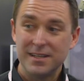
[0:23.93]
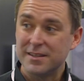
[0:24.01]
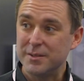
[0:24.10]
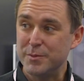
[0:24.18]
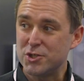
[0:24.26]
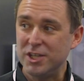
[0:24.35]

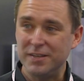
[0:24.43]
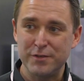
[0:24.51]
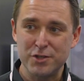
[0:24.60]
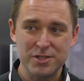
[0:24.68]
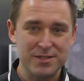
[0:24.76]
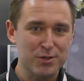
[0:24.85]
machine
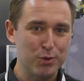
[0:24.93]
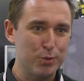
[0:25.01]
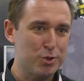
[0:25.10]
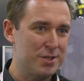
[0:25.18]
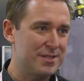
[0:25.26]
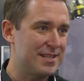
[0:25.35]
vision
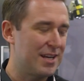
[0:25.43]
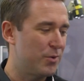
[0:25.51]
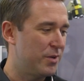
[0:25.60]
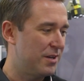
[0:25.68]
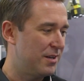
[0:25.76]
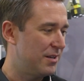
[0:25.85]
solutions that
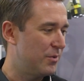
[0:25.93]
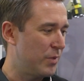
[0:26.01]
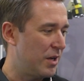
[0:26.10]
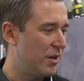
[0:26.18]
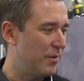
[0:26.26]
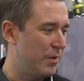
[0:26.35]

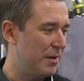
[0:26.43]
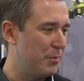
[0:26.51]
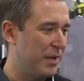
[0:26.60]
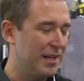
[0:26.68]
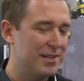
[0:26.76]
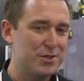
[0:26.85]
we're
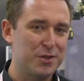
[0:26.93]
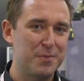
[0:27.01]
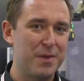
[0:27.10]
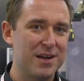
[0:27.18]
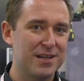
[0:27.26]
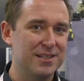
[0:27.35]
bringing to the
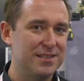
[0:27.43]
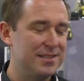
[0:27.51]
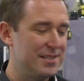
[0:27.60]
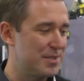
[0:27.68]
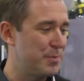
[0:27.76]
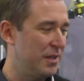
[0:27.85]
market.
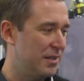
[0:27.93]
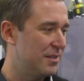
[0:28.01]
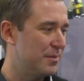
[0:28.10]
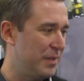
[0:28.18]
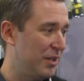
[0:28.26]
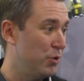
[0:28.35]
It's
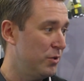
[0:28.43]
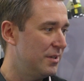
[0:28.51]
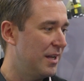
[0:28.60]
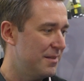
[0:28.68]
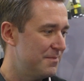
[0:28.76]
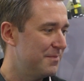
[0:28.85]
been good.
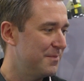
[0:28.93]
Yeah.